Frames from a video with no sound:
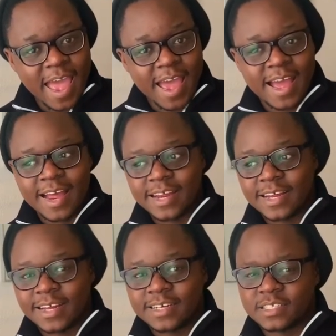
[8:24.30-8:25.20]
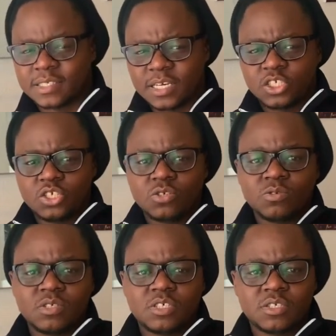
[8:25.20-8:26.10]
And stay
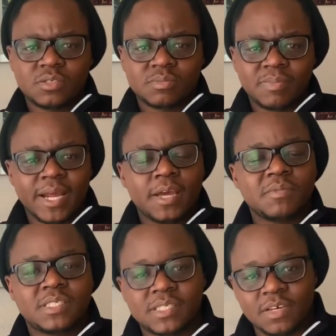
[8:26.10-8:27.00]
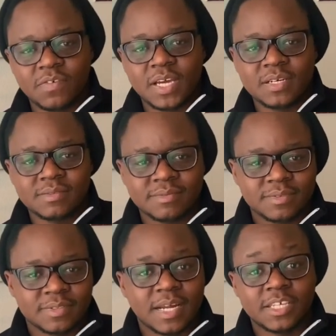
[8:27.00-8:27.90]
tuned. My name is Steven.
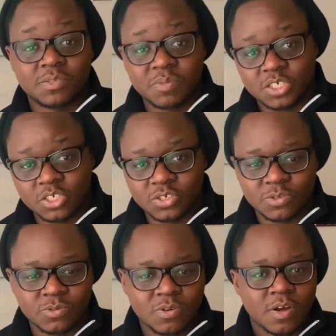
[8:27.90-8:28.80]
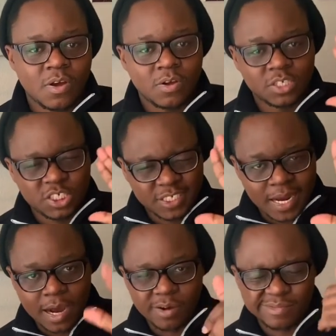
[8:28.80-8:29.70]
Nice meeting you.
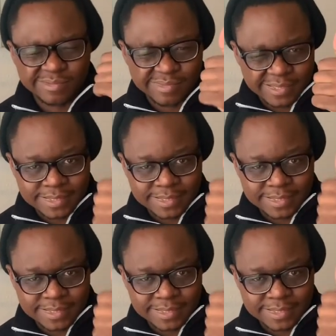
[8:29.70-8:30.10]
Ciao.